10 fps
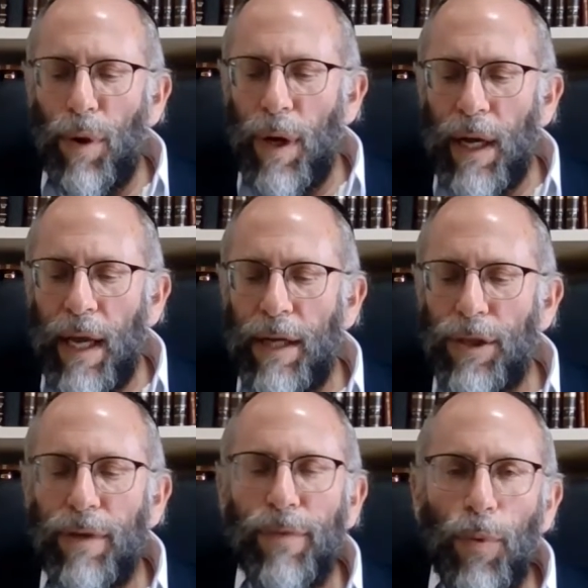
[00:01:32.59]
on
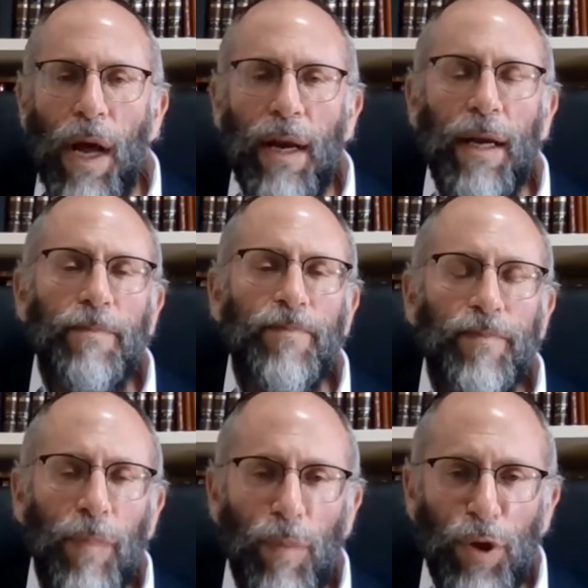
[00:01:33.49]
occasion of a wedding
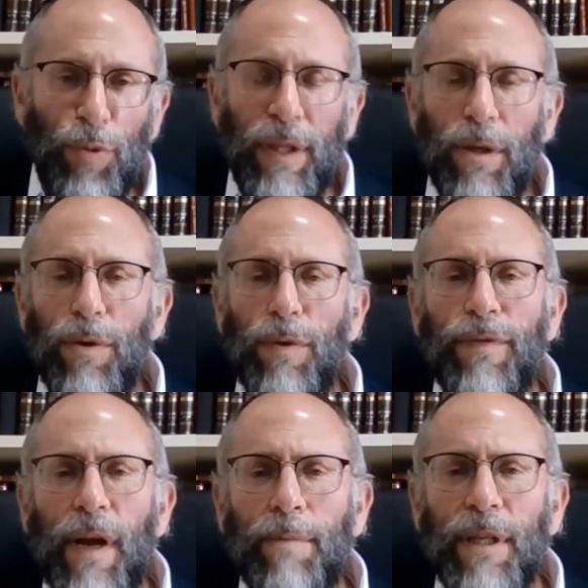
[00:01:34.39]
between the two
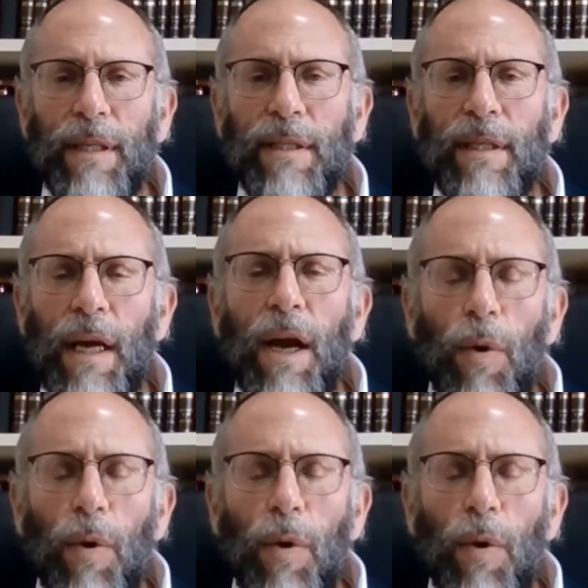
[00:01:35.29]
families,